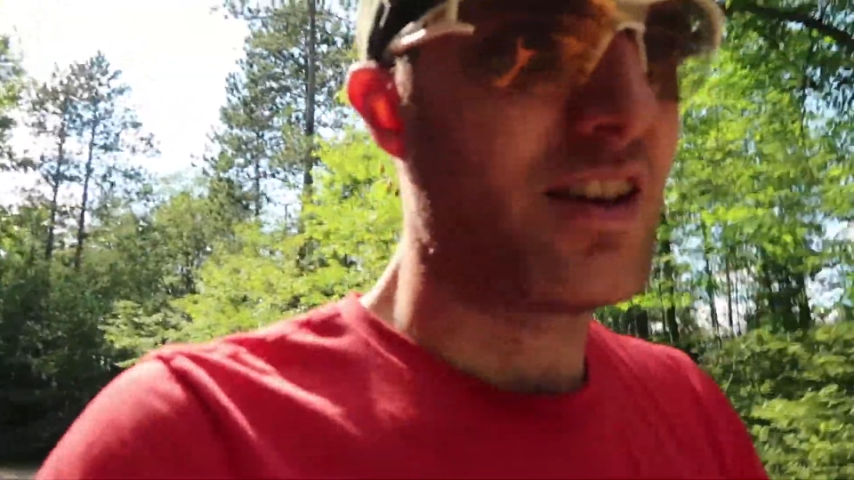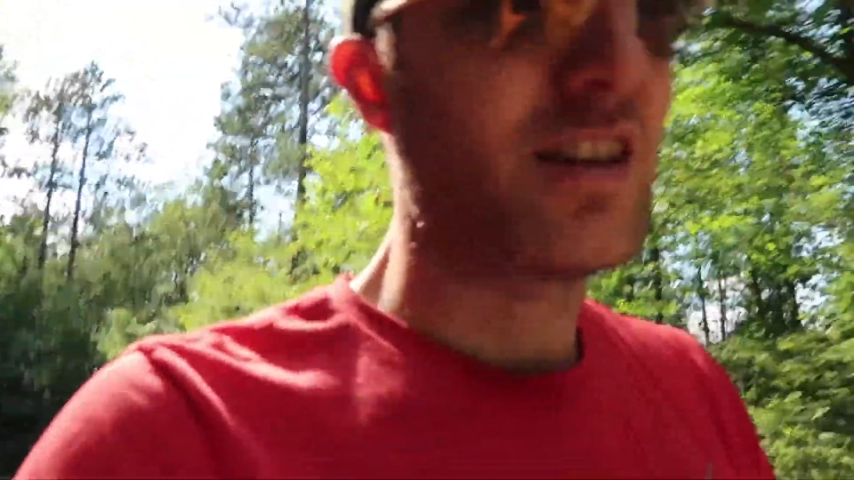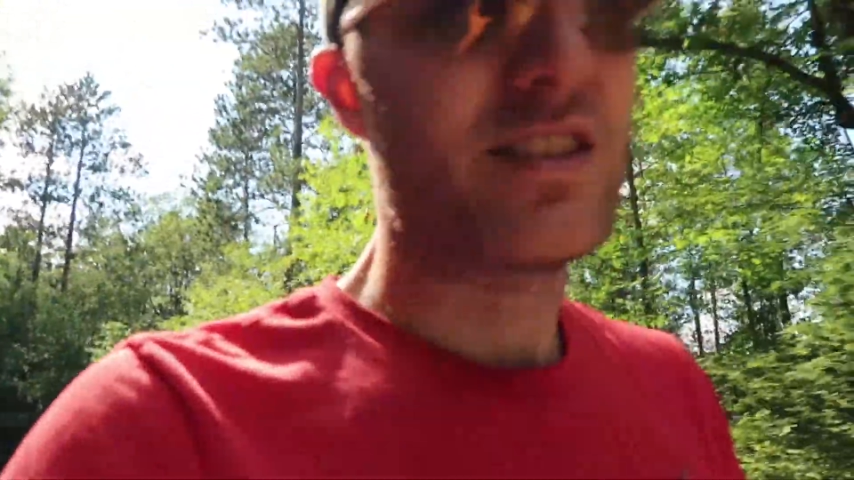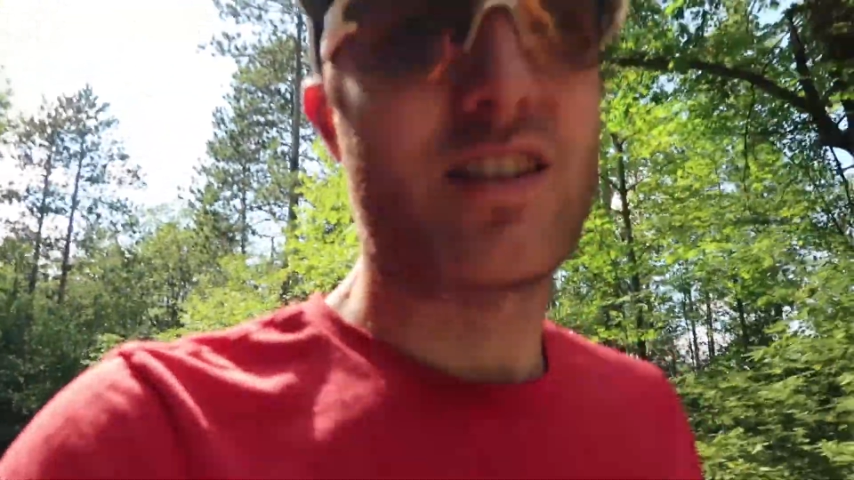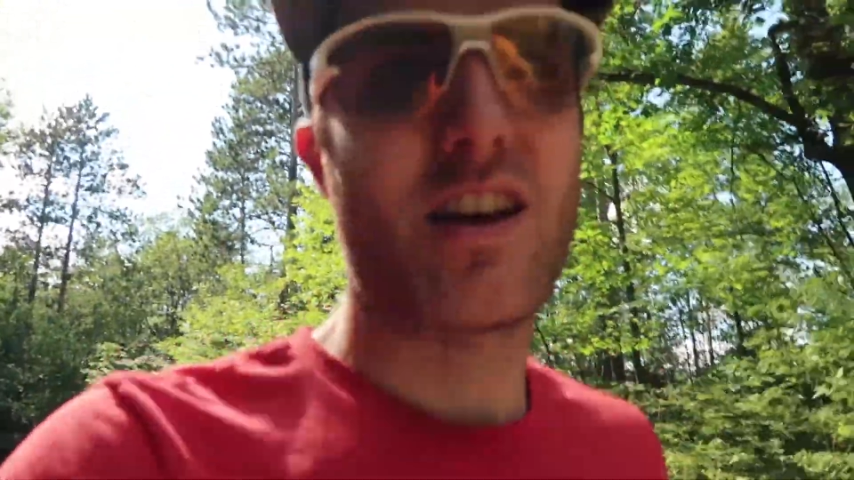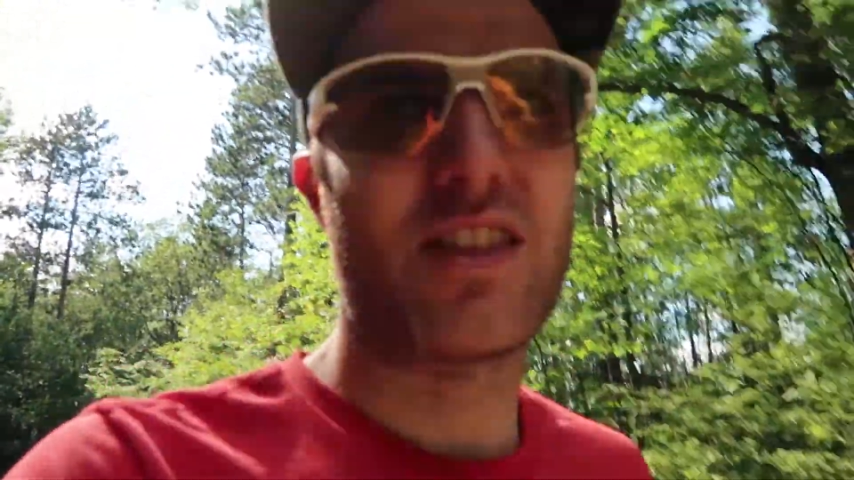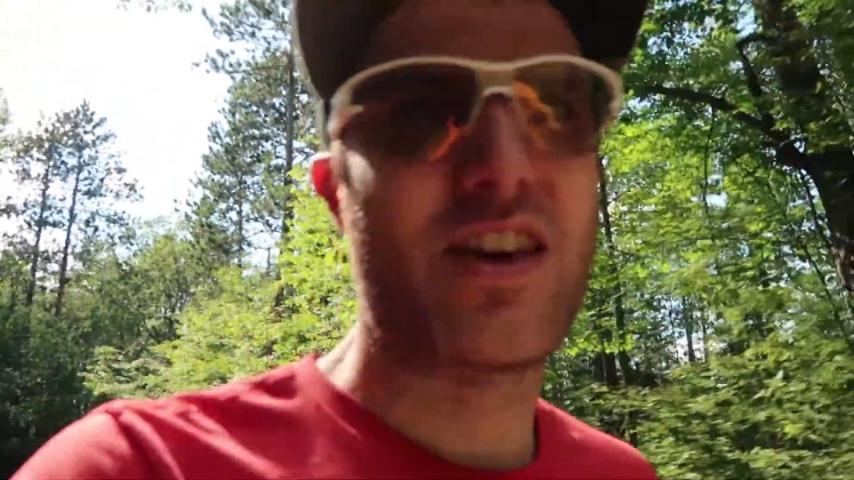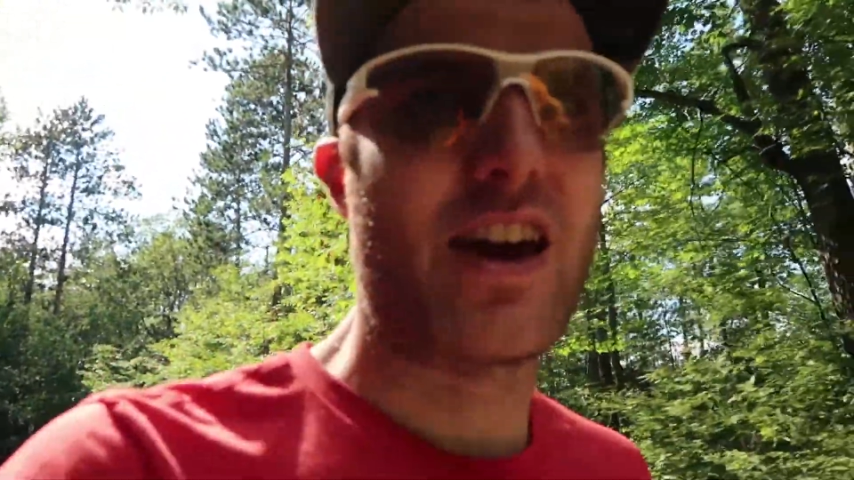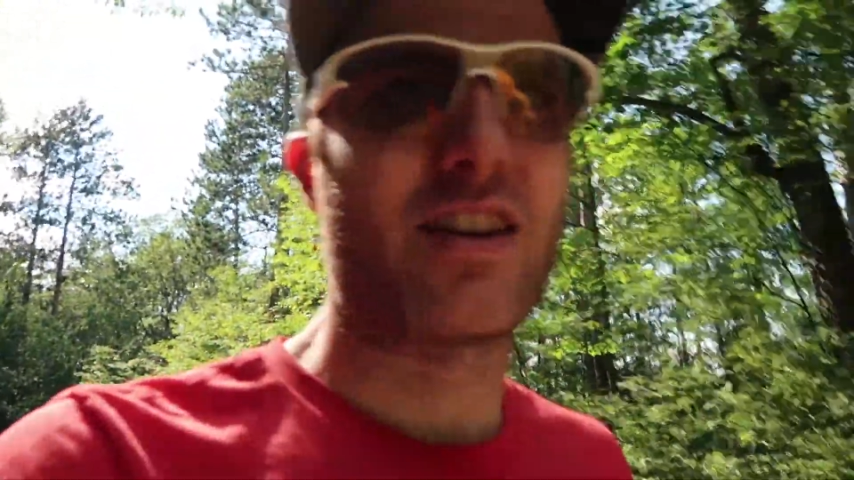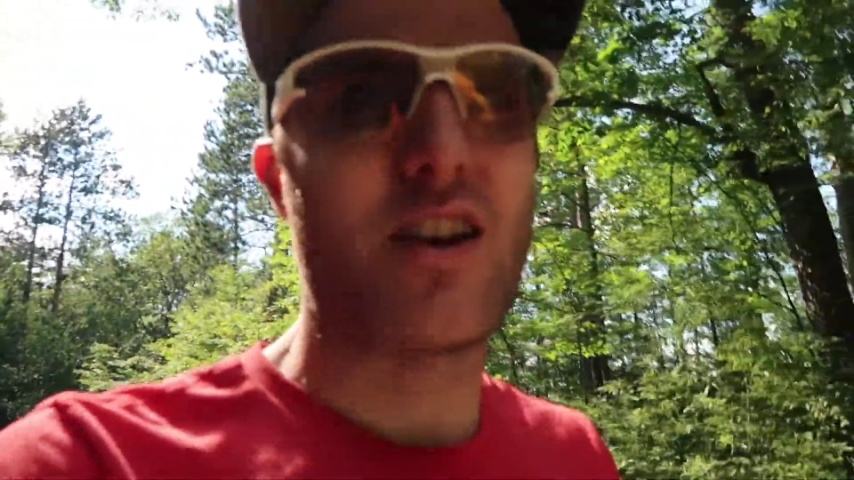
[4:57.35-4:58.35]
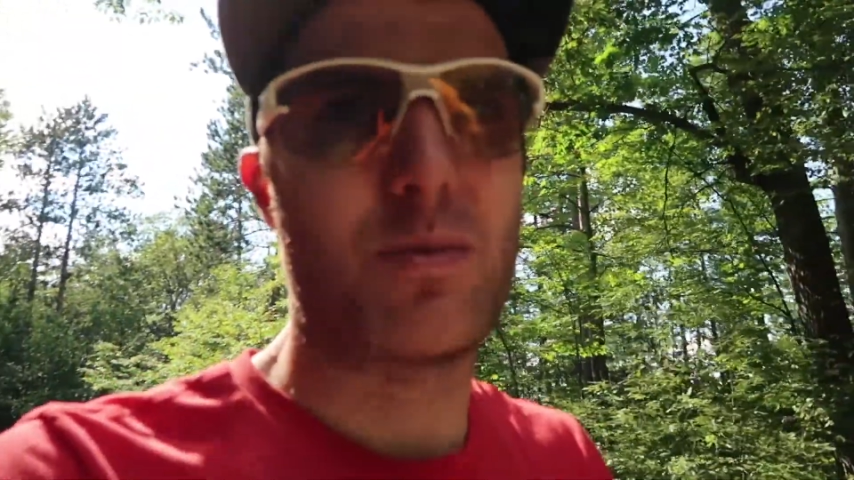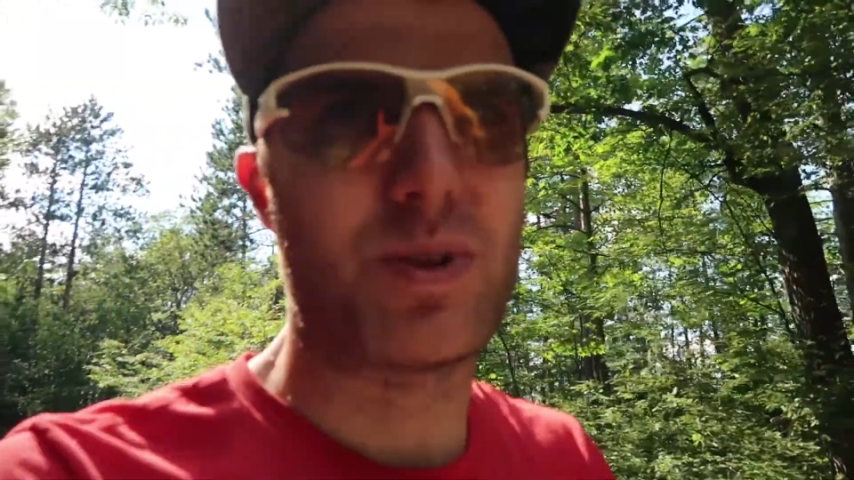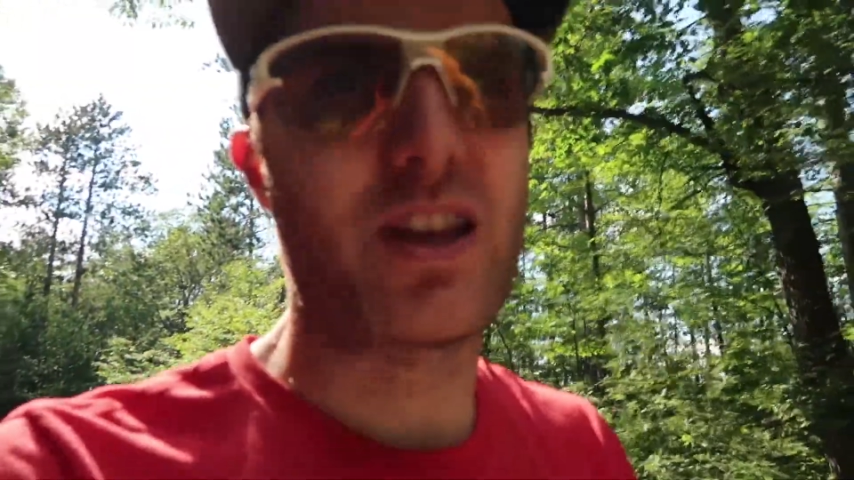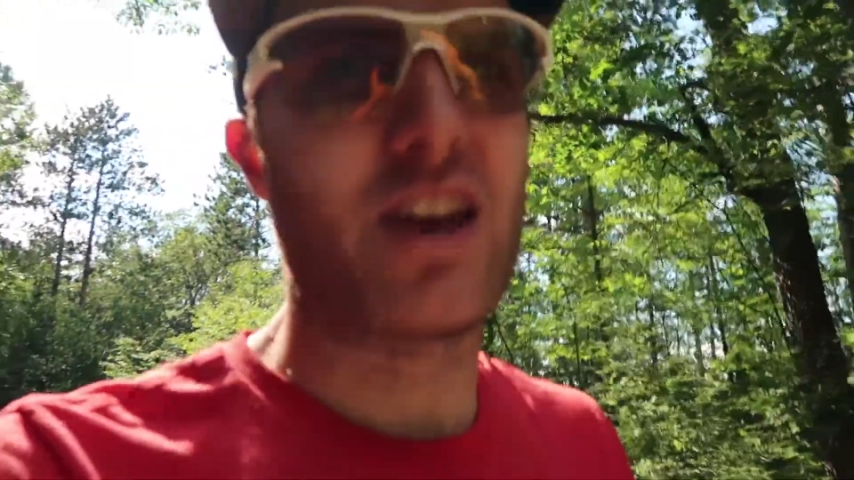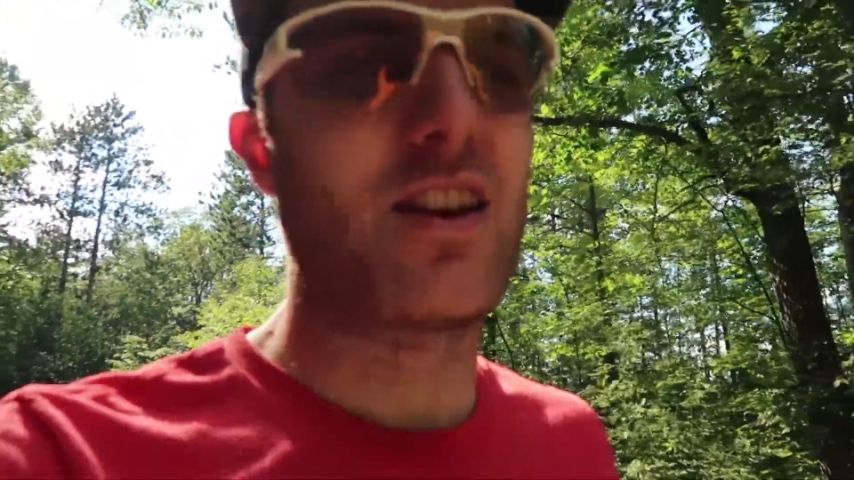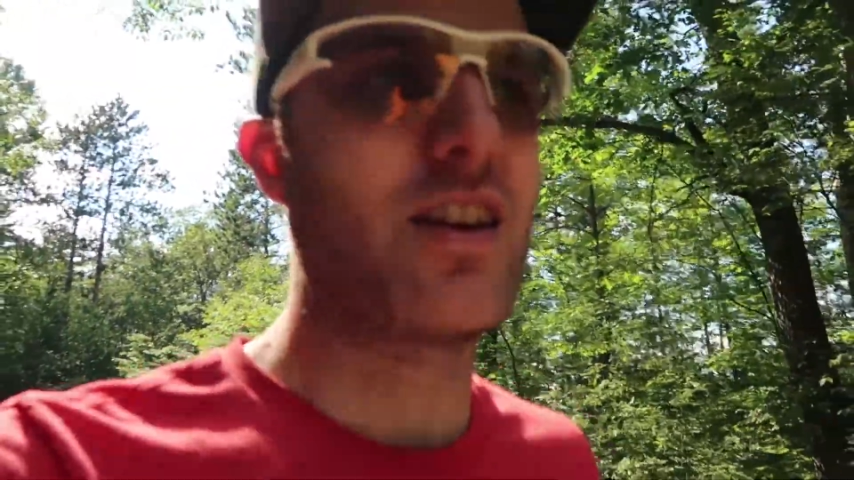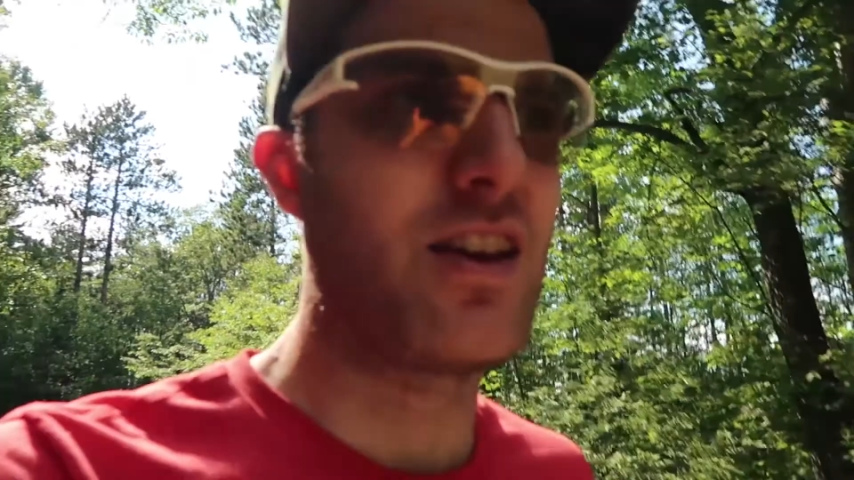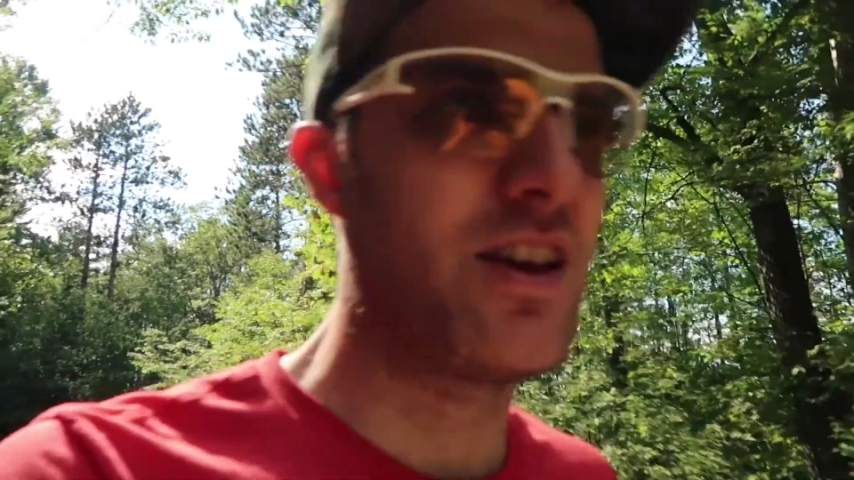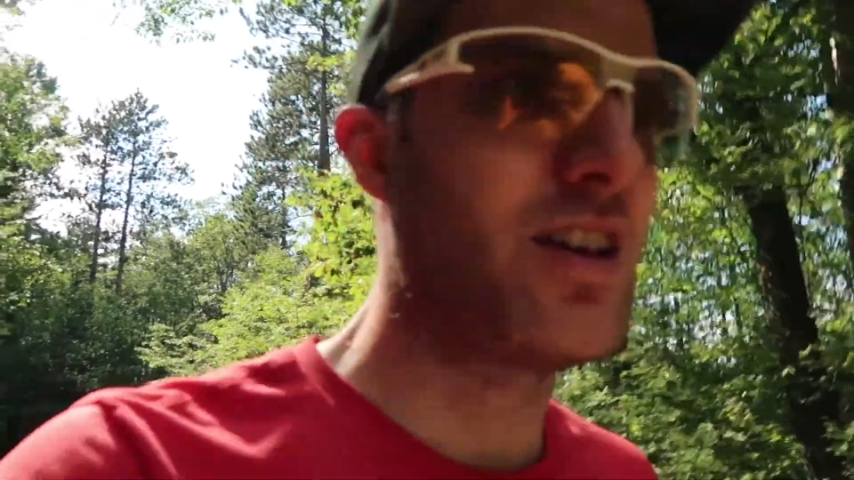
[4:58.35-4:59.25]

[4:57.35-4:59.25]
It's not that complicated.